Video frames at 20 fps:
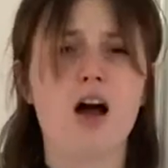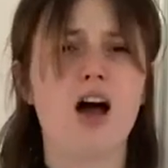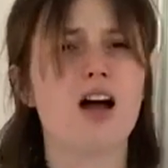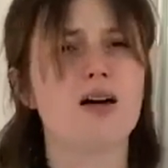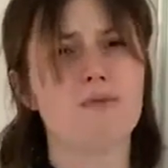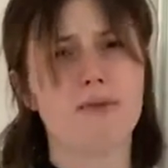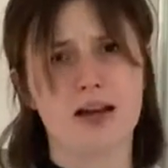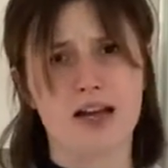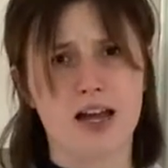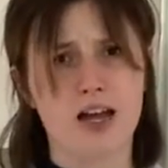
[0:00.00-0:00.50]

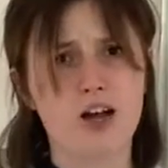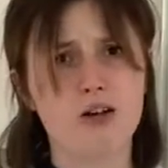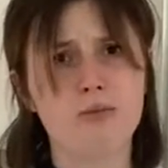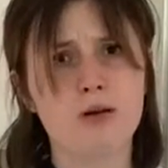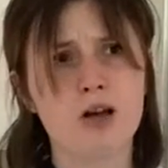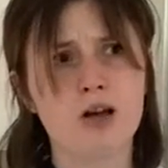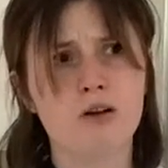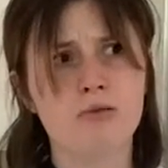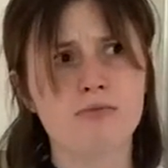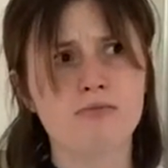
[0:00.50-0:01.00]
on my
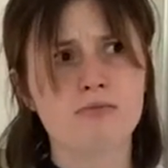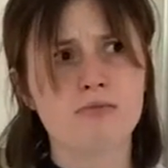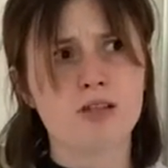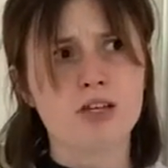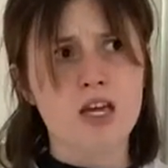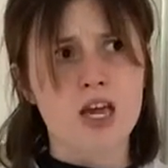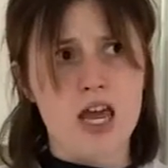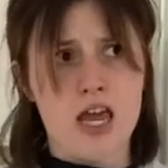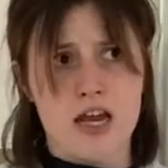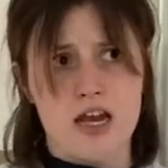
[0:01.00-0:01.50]
elbow
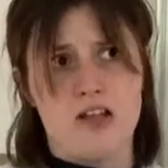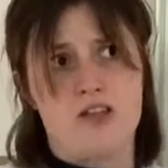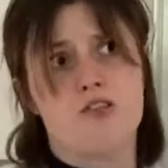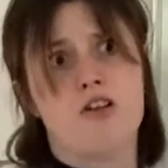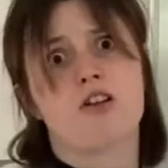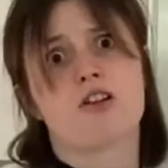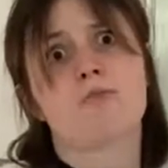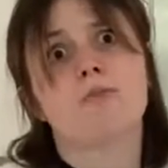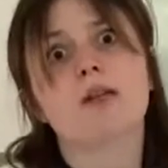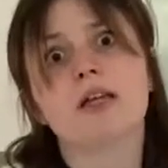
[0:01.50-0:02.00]
and it
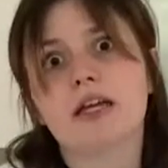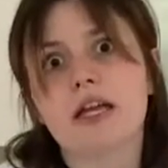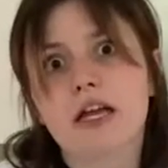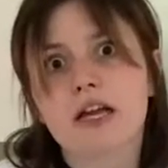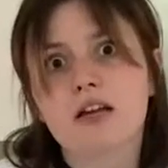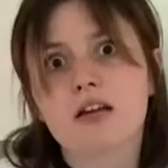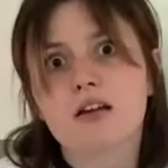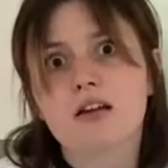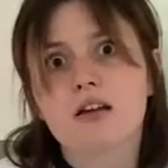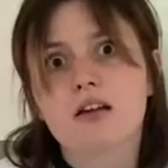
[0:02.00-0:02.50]
starts
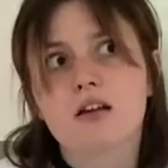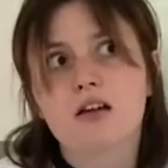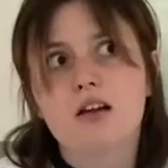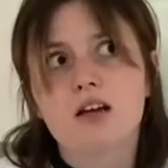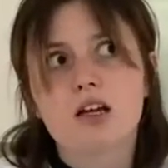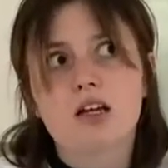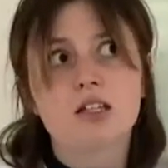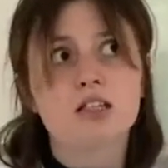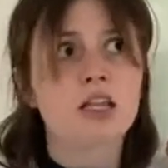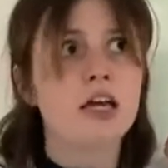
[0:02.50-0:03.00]
bleeding,
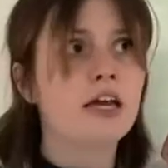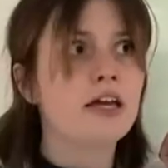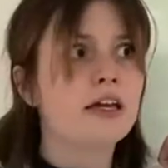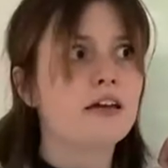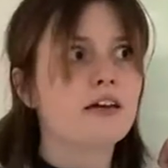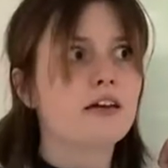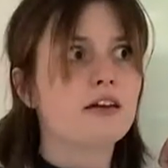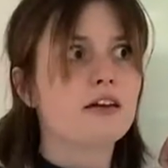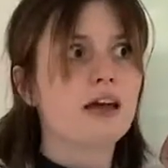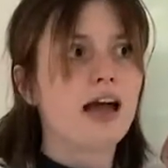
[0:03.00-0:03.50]

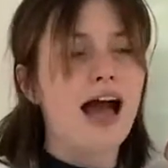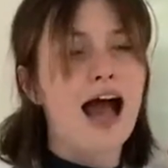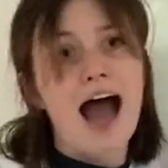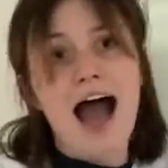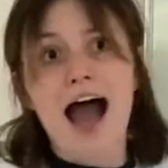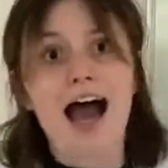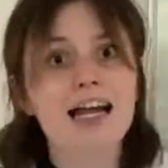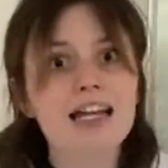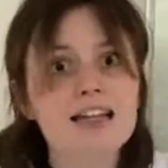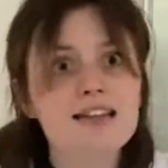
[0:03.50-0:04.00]
like,
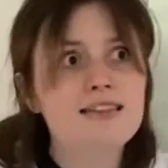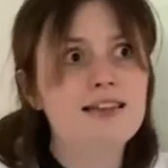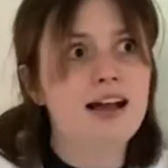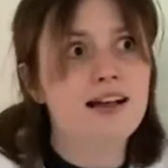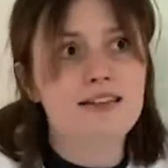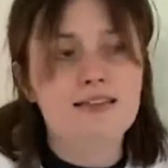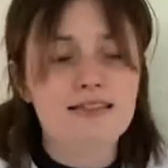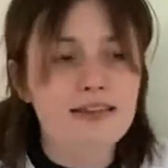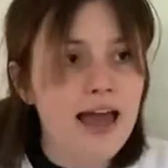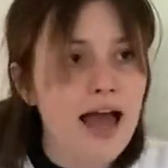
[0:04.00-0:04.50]
how does
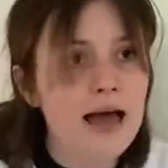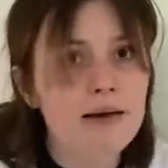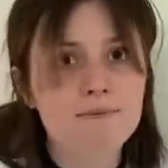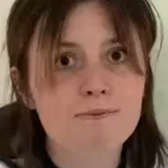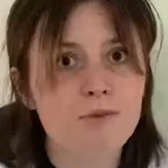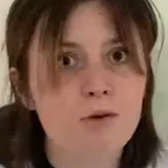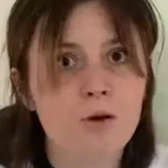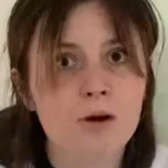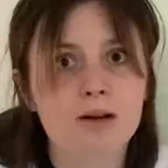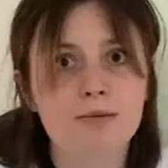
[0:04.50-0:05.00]
that scab
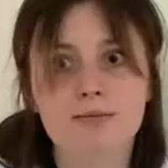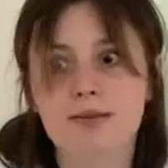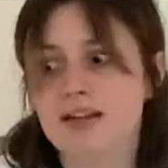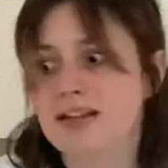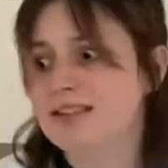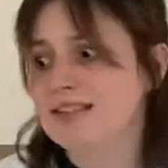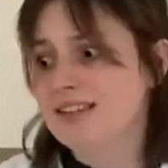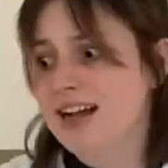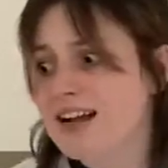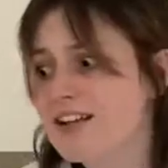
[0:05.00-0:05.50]
form?
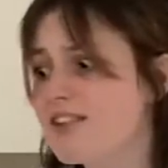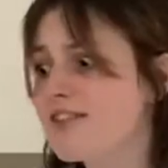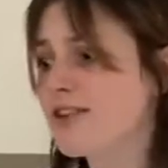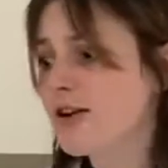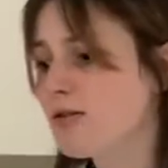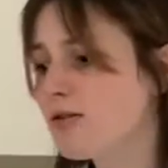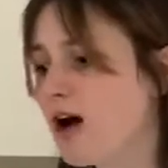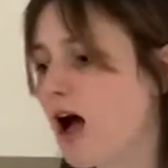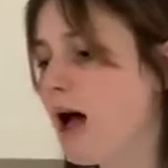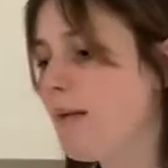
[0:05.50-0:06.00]
That's
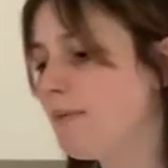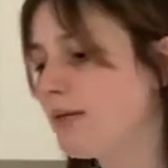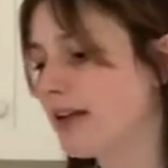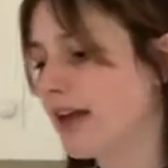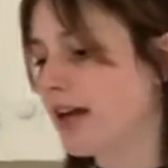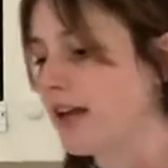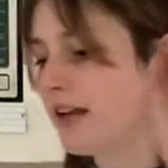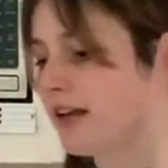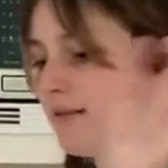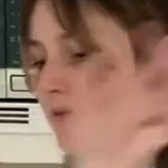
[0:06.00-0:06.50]
so
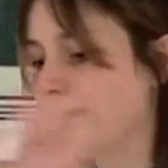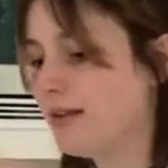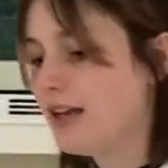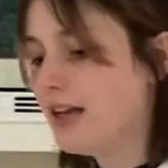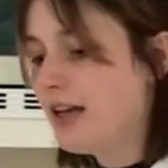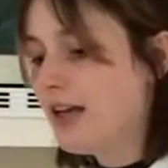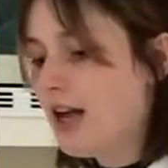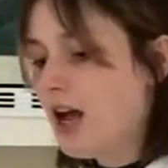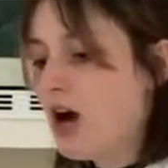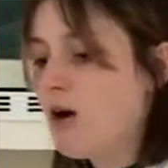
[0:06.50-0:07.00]
complicated.
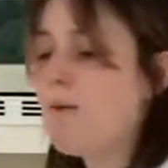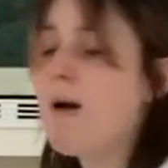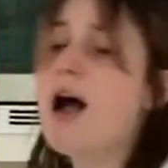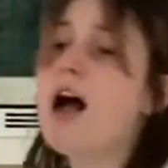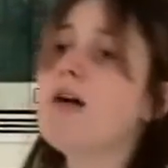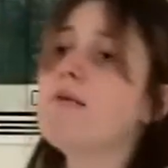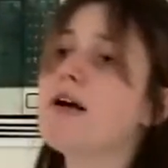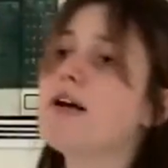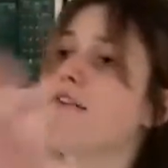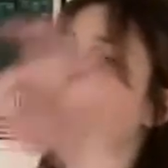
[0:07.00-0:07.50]

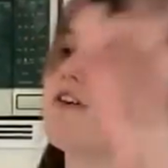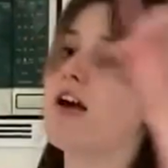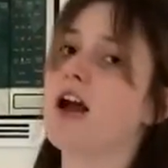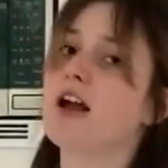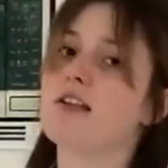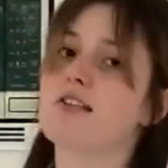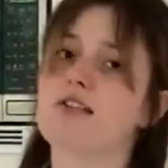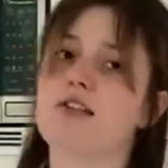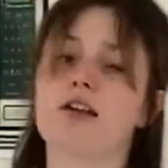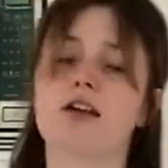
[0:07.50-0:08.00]
Well, my
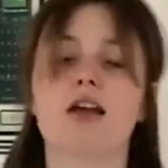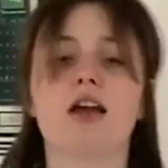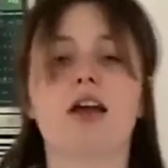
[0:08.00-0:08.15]
friends,